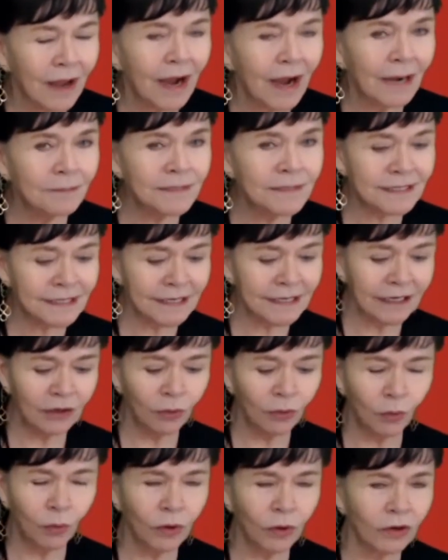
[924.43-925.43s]
I'm seeing
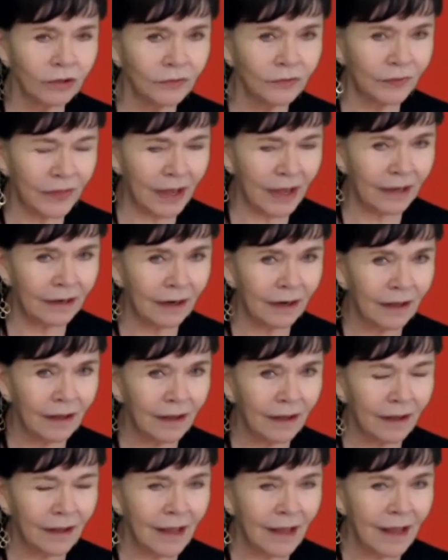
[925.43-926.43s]
a world that
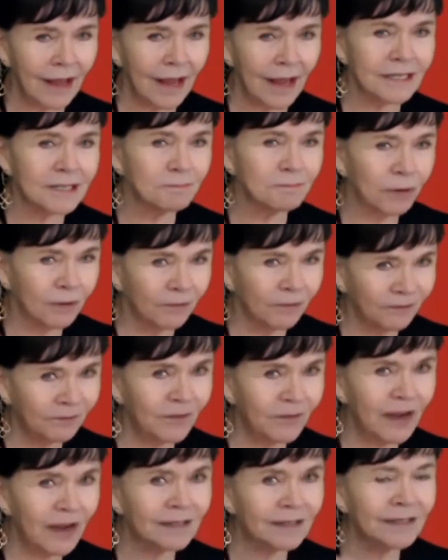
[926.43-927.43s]
has
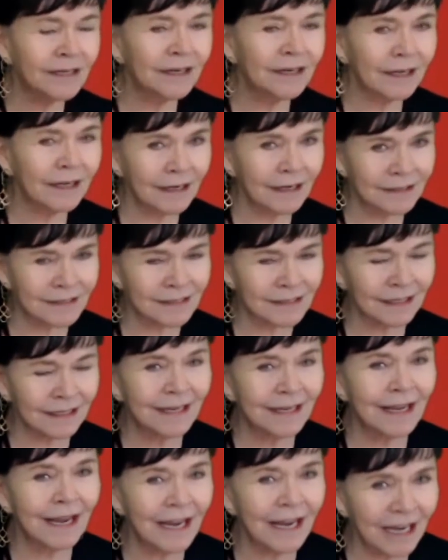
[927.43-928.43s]
perfected its
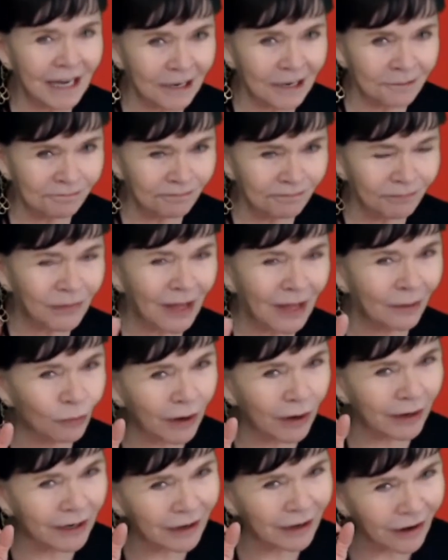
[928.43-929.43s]
game. I
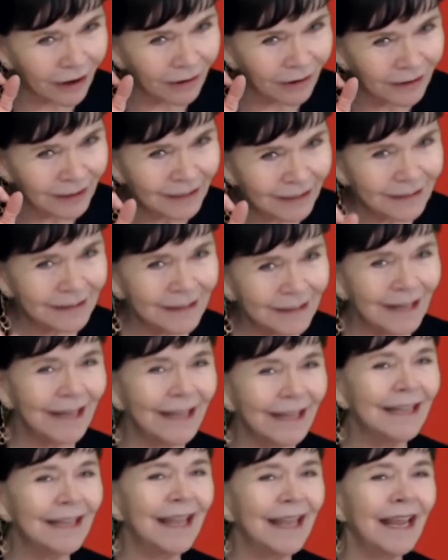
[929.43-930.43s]
want to call it
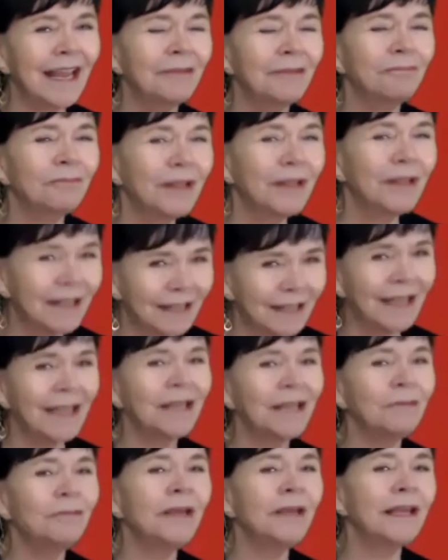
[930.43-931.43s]
game,
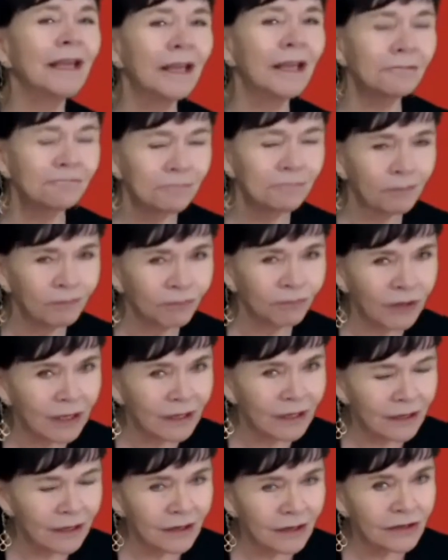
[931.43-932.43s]
gaming it
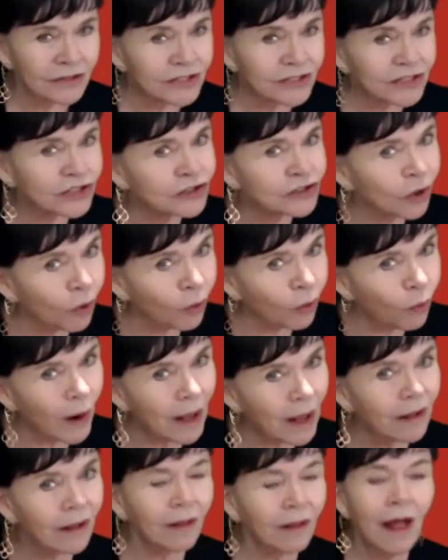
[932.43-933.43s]
so
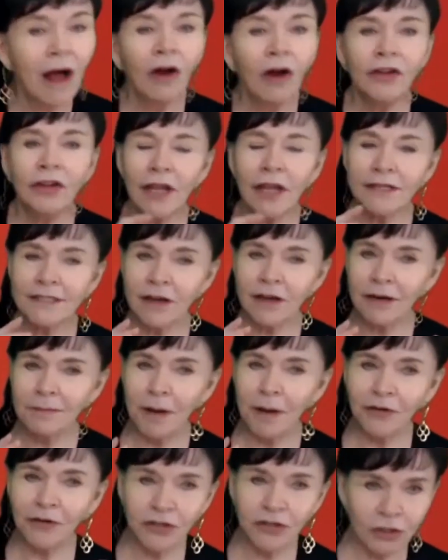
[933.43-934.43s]
well. It's not
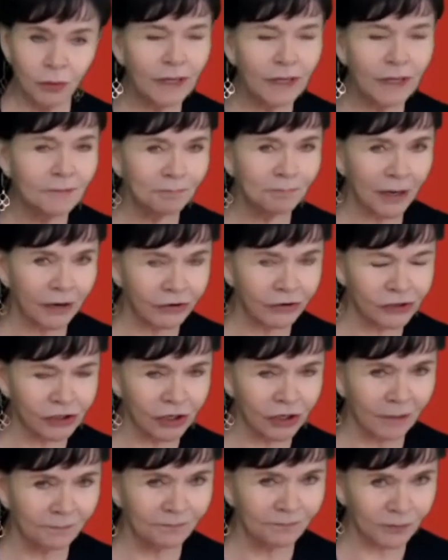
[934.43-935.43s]
about doing a better
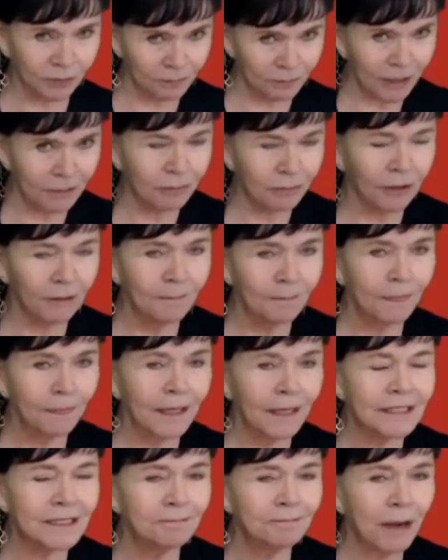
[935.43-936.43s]
job for people.
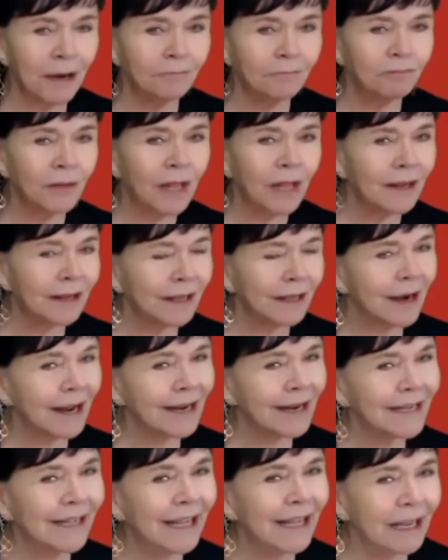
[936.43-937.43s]
It's about can I
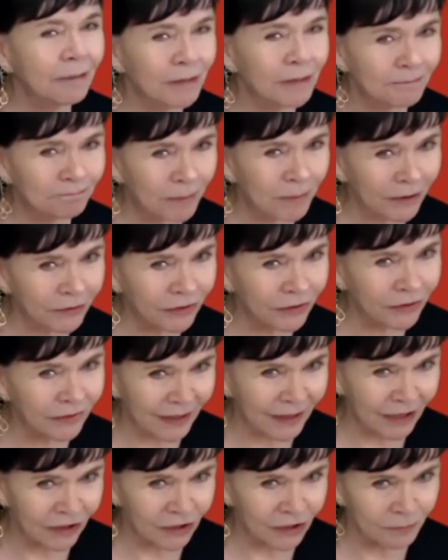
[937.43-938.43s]
game it better than
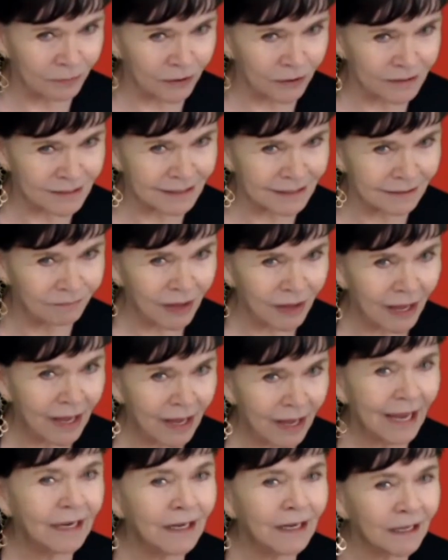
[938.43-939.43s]
the other person
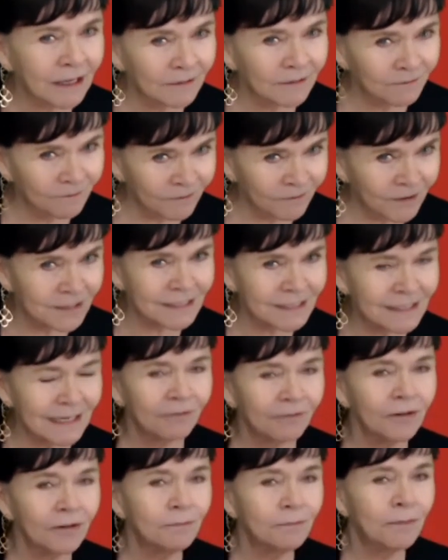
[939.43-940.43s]
and convince
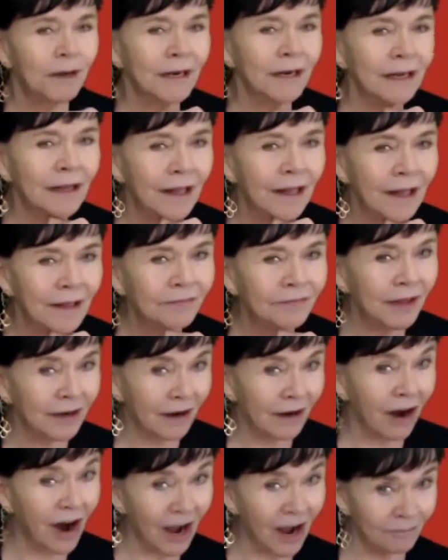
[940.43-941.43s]
everybody
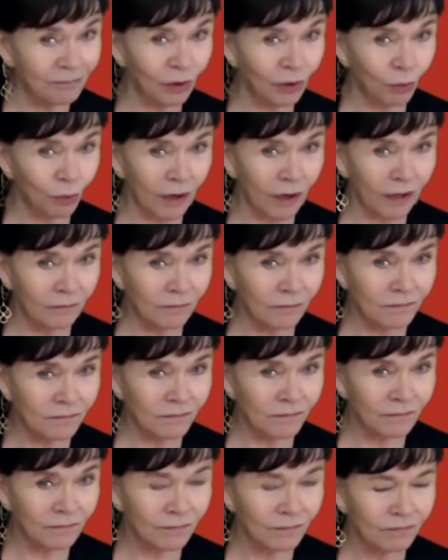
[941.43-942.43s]
that I'm the one?
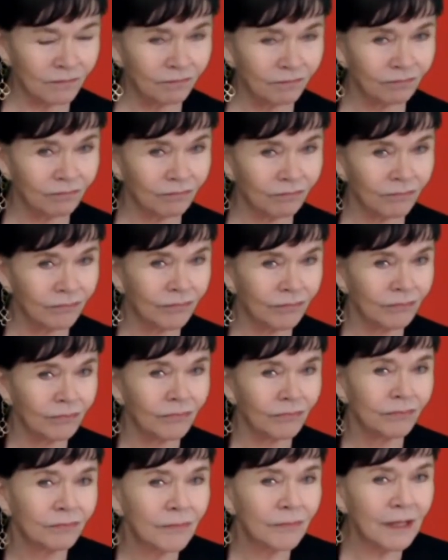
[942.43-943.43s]

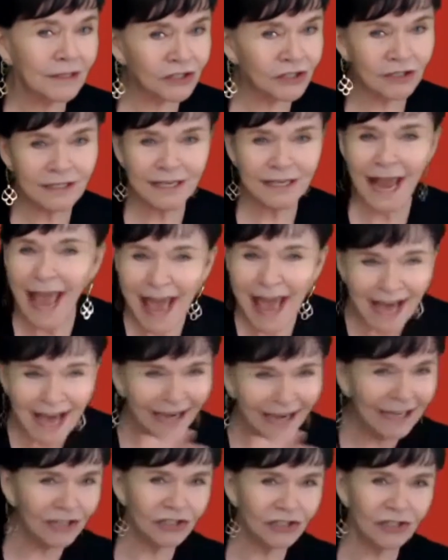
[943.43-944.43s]
That's just
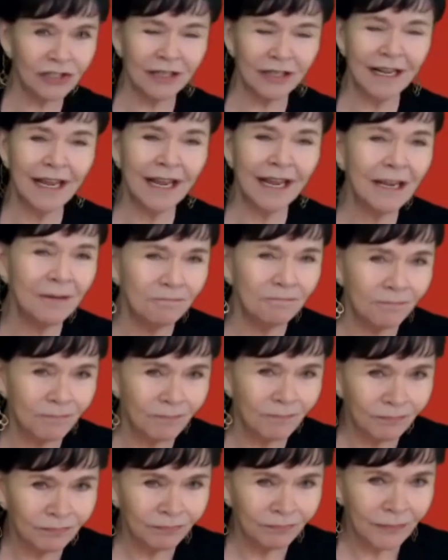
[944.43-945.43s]
adding to the game.
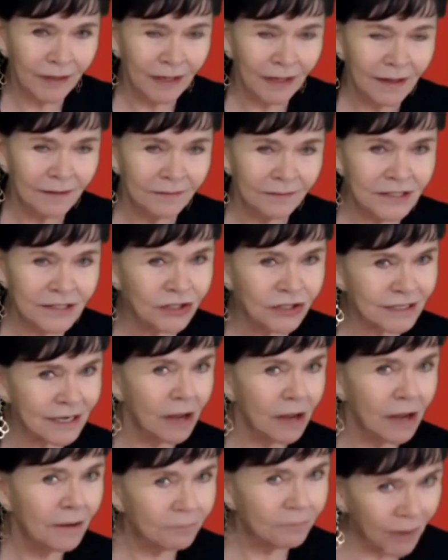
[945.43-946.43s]
That's just
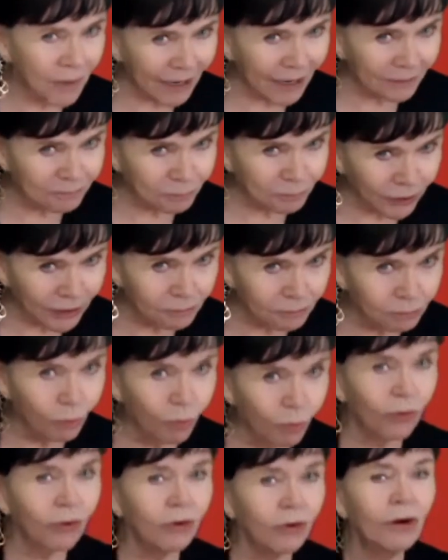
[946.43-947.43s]
at putting
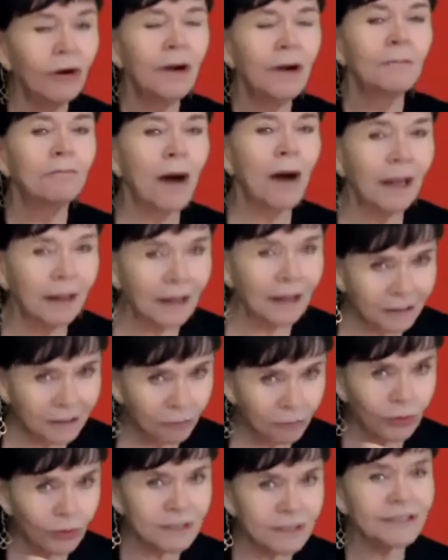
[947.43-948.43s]
more, piling
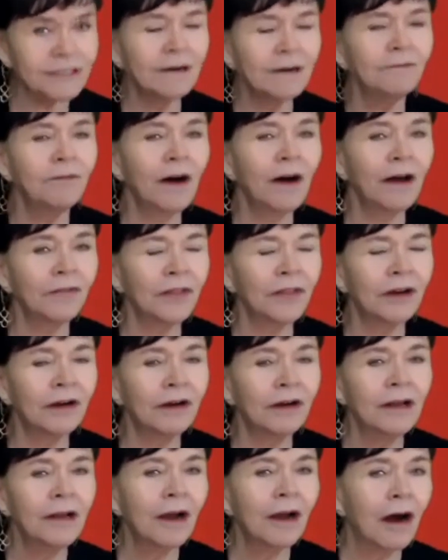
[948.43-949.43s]
more stuff on
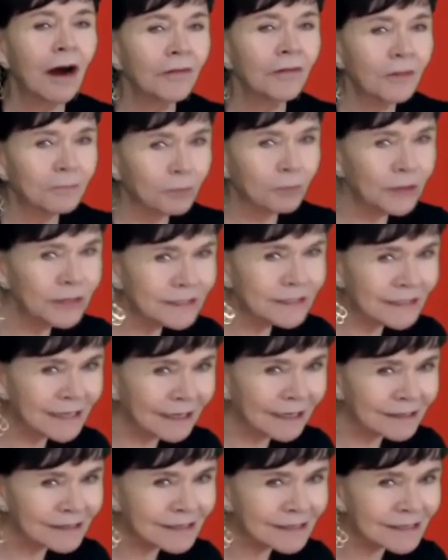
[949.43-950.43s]
the on the
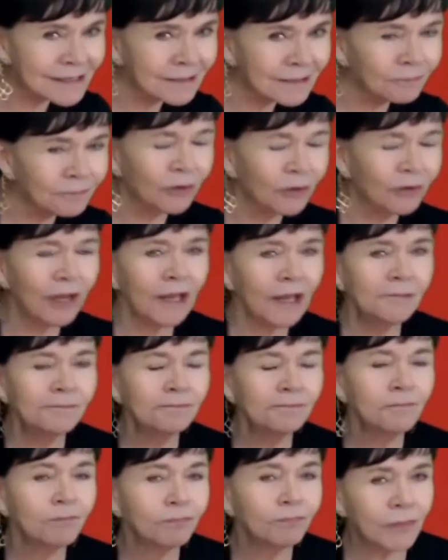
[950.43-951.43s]
pretense. Okay,
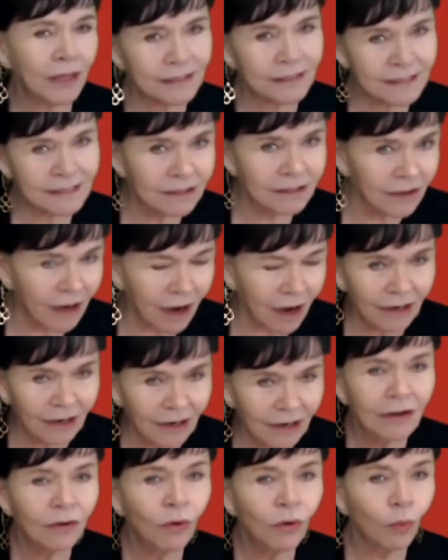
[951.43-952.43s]
that's
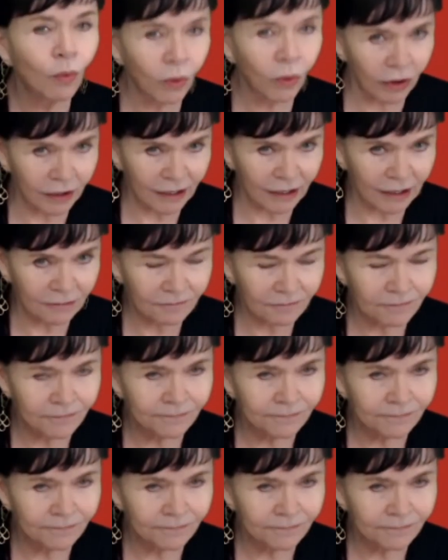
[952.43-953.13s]
not working.